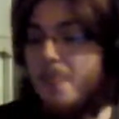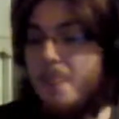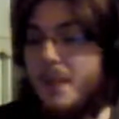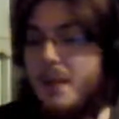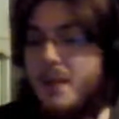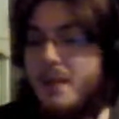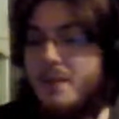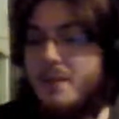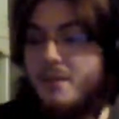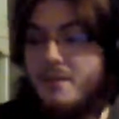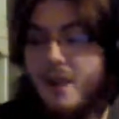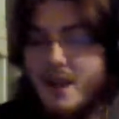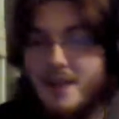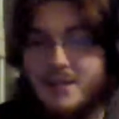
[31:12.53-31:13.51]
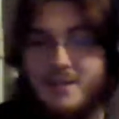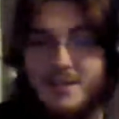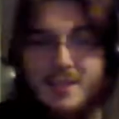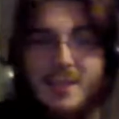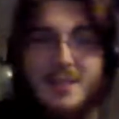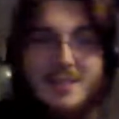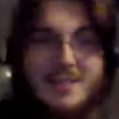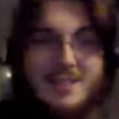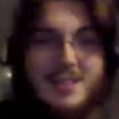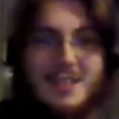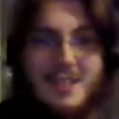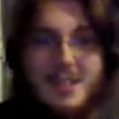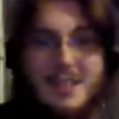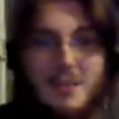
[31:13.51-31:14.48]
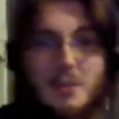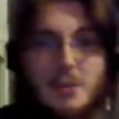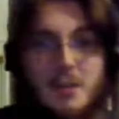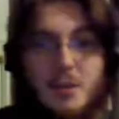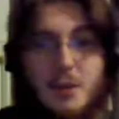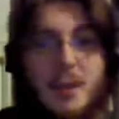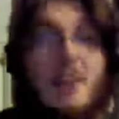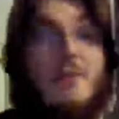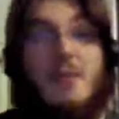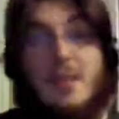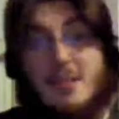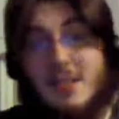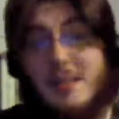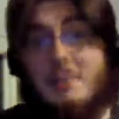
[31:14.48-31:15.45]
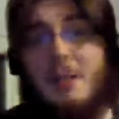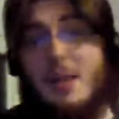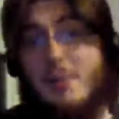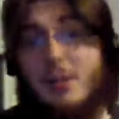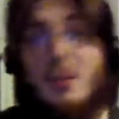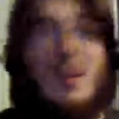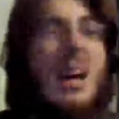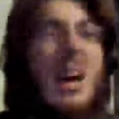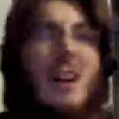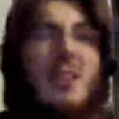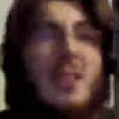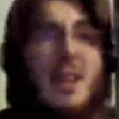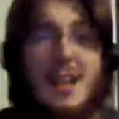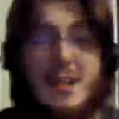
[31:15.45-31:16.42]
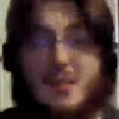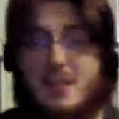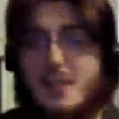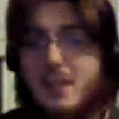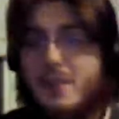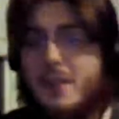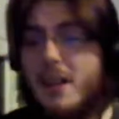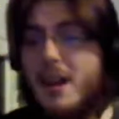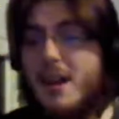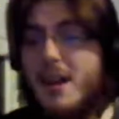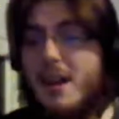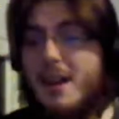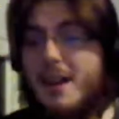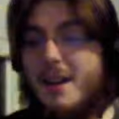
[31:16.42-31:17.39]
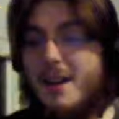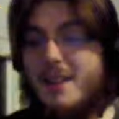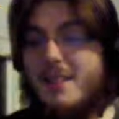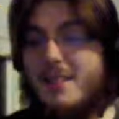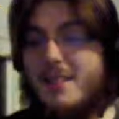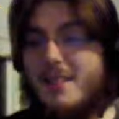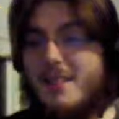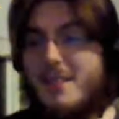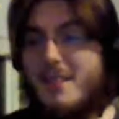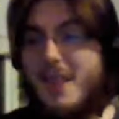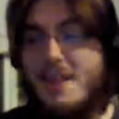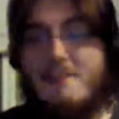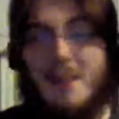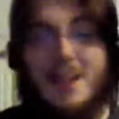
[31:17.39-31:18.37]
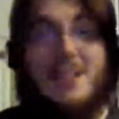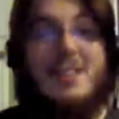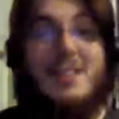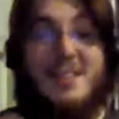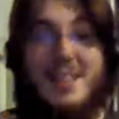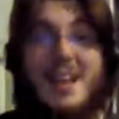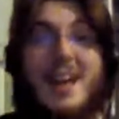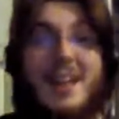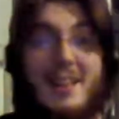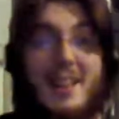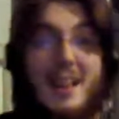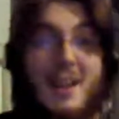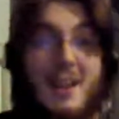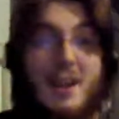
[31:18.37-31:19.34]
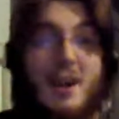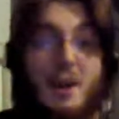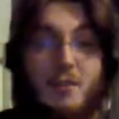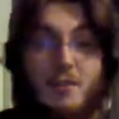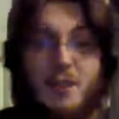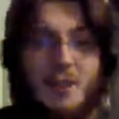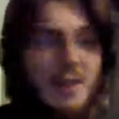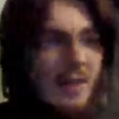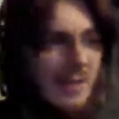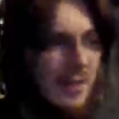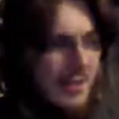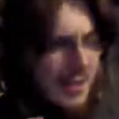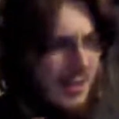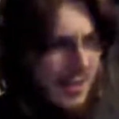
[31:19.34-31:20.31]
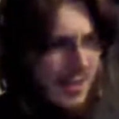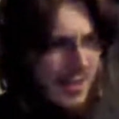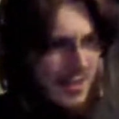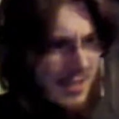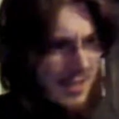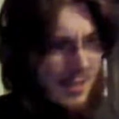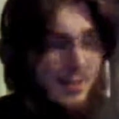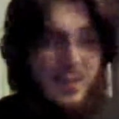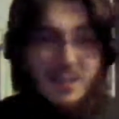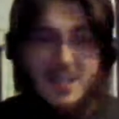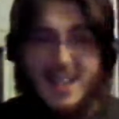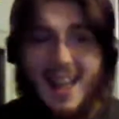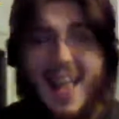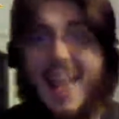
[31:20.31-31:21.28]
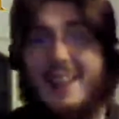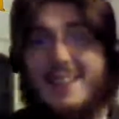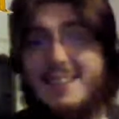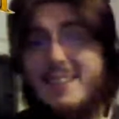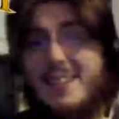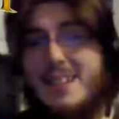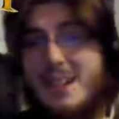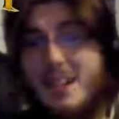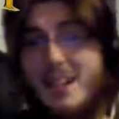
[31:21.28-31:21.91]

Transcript: The fact that they were quite convincing people, and all that kind of stuff. They managed to get enough. I think I set the difficulty at 8.